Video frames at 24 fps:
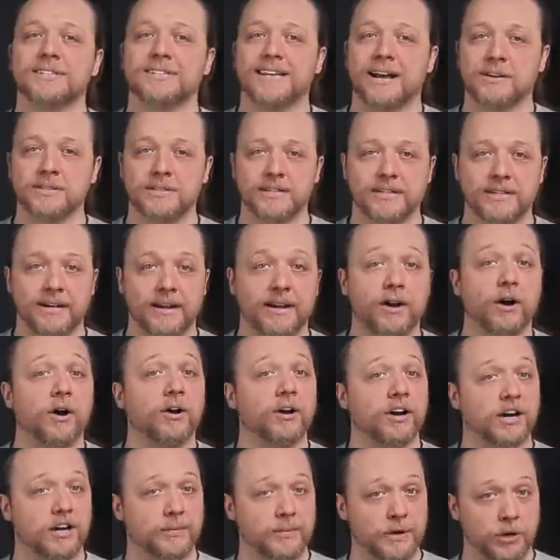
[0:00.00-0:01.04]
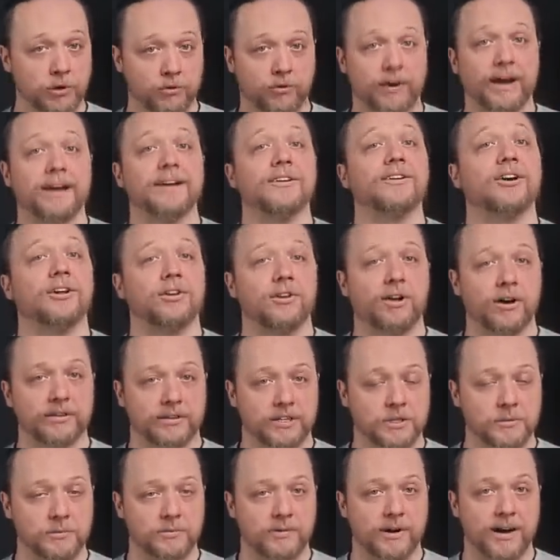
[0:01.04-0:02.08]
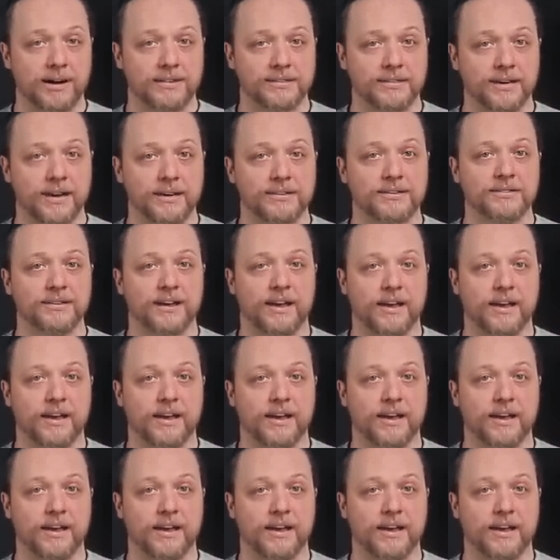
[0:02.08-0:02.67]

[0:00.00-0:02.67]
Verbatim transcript: sounds today are going to be great along this process,